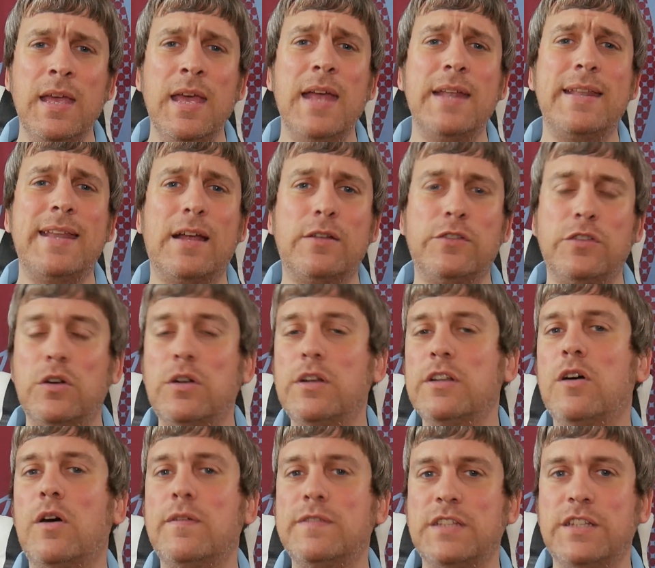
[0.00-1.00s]
Now,
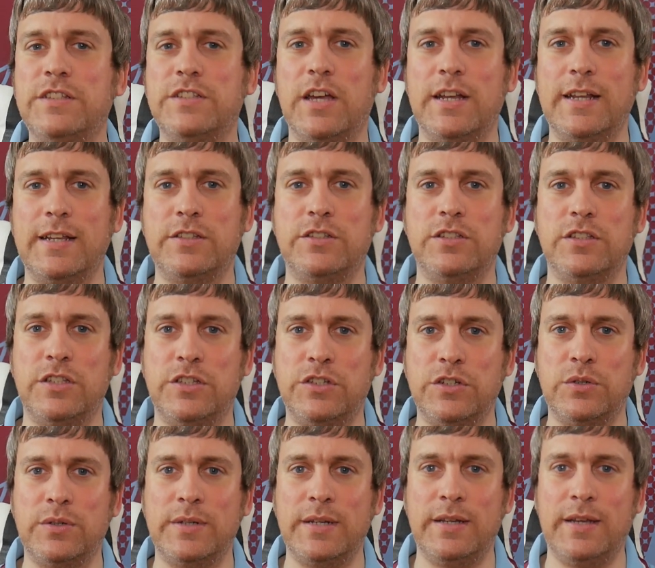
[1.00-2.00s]
obviously turning to the
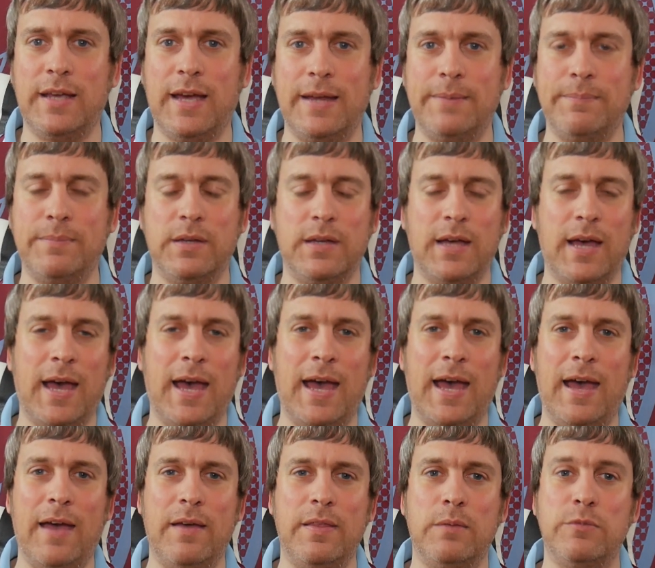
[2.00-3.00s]
Geordie game,
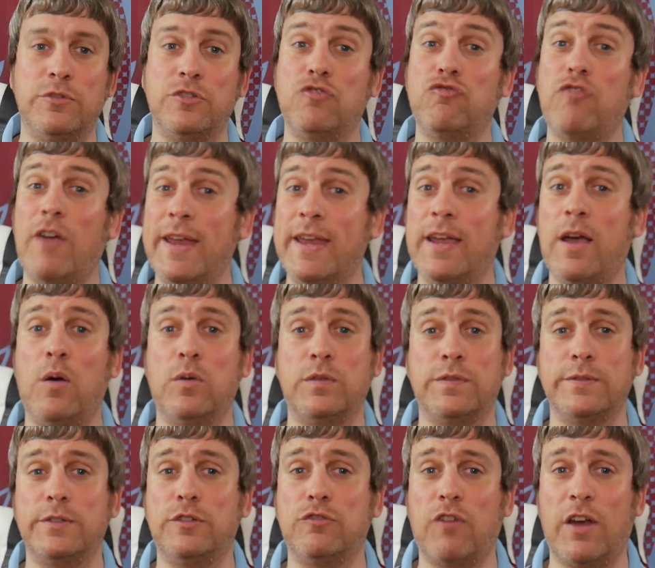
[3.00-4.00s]
there was great goals
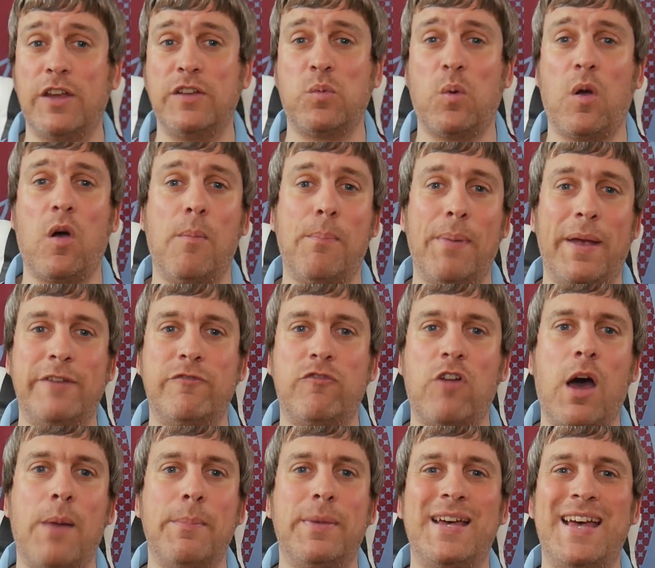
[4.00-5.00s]
from Creswell,
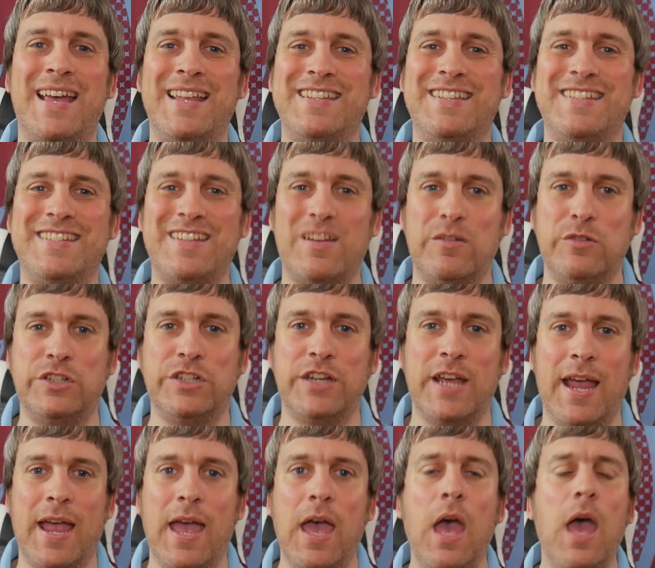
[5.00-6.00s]
Benrahma and
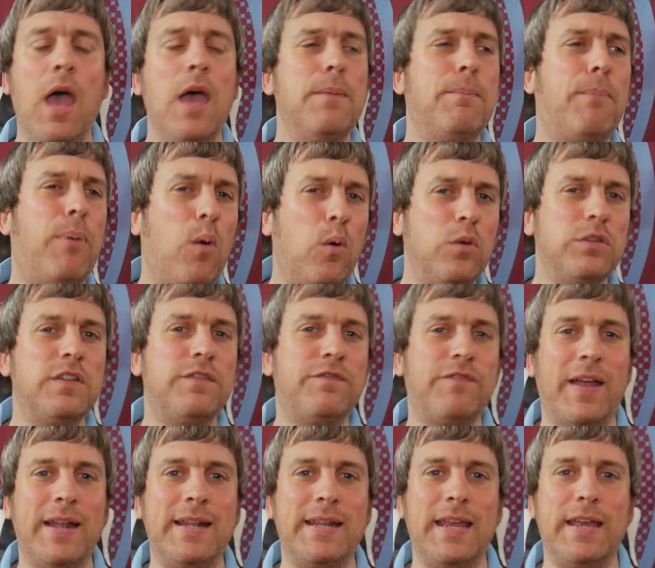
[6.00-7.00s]
Soucek. Poor
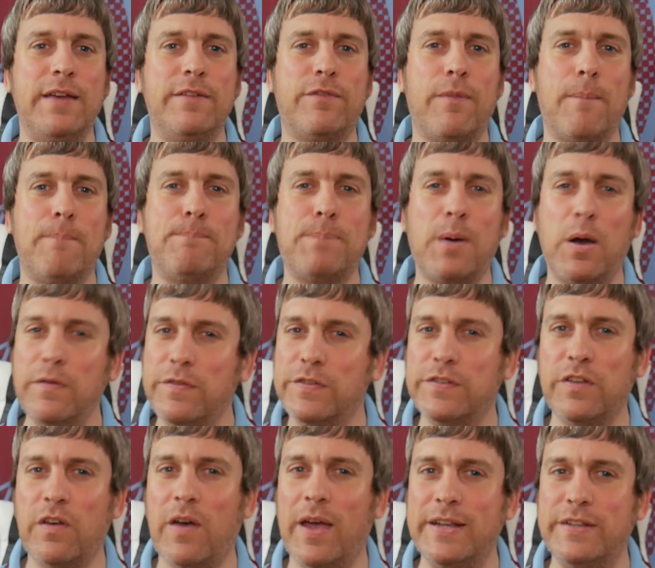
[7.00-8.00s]
defending from both
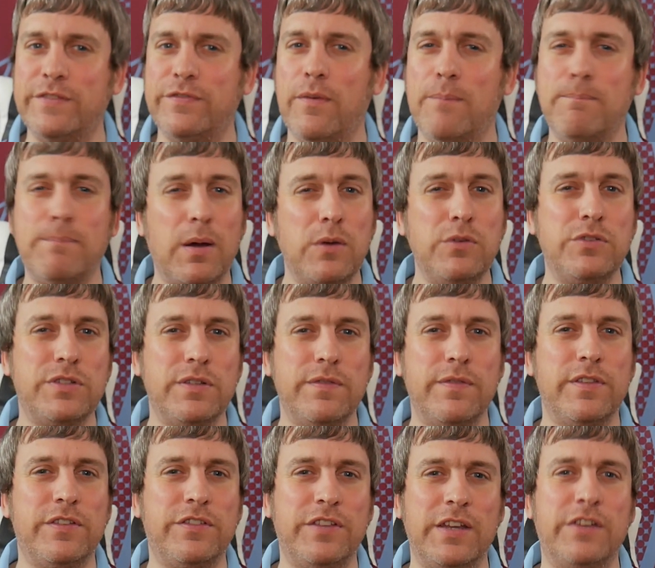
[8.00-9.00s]
sides for most of
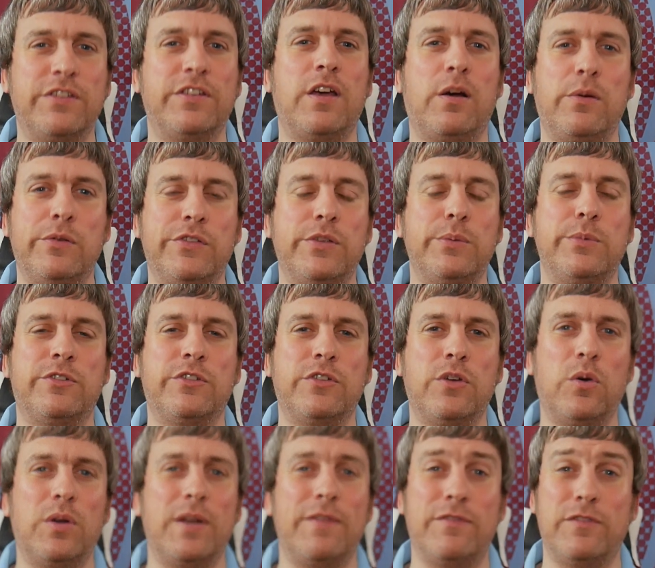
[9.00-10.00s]
the 6 goals that were
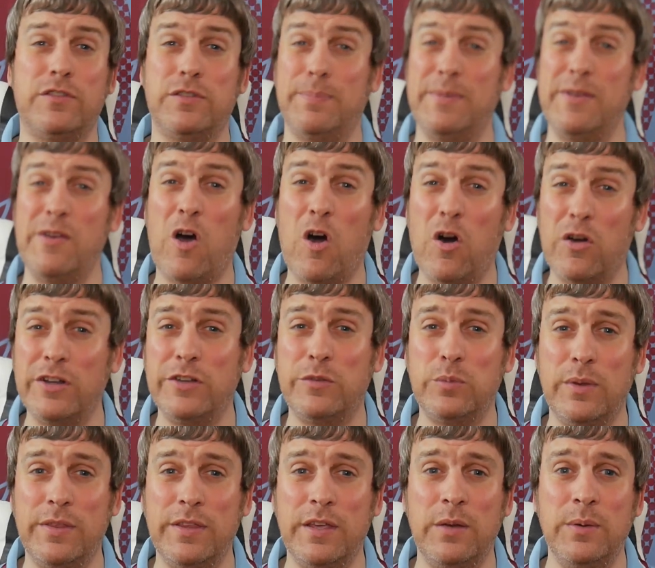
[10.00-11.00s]
scored, to be honest
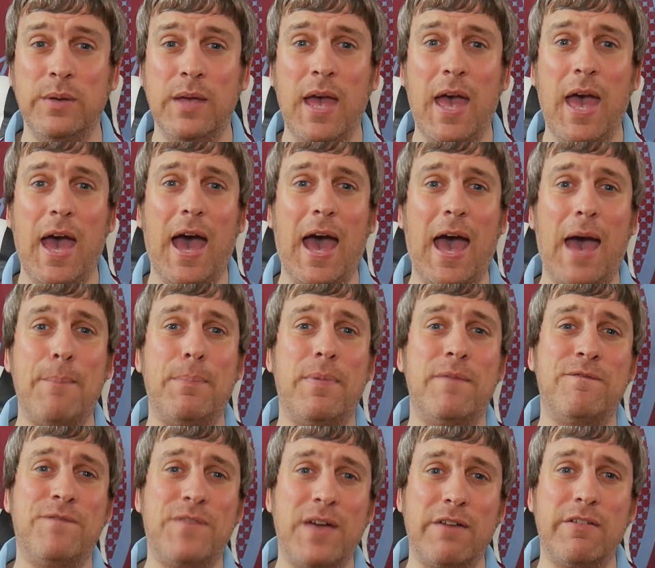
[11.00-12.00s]
with you, but
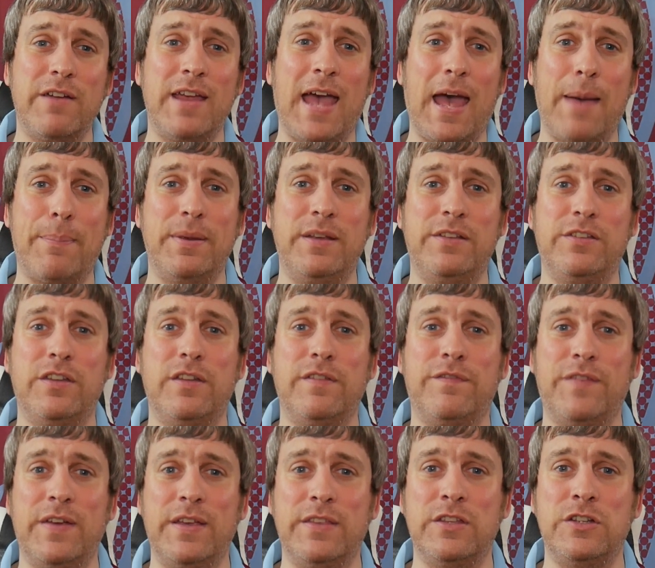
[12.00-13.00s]
very happy to
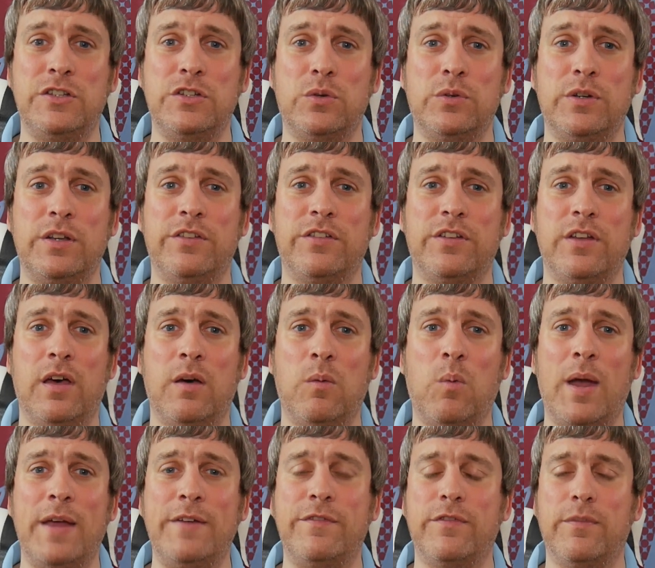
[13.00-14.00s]
defeat the Geordies
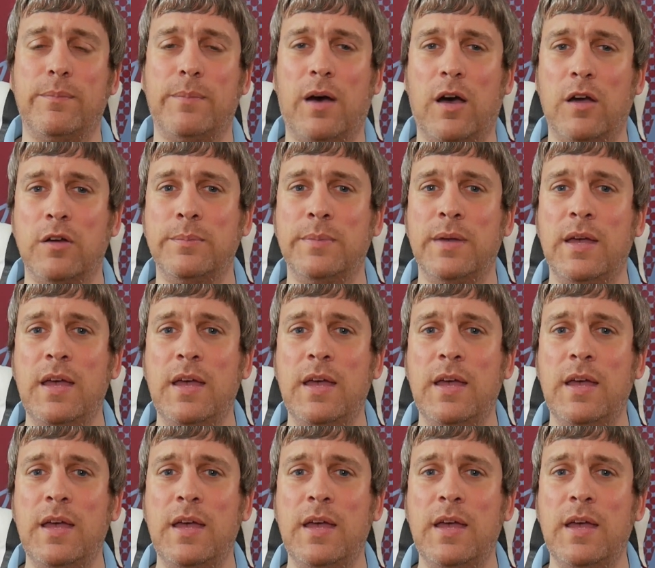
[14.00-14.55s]
away from home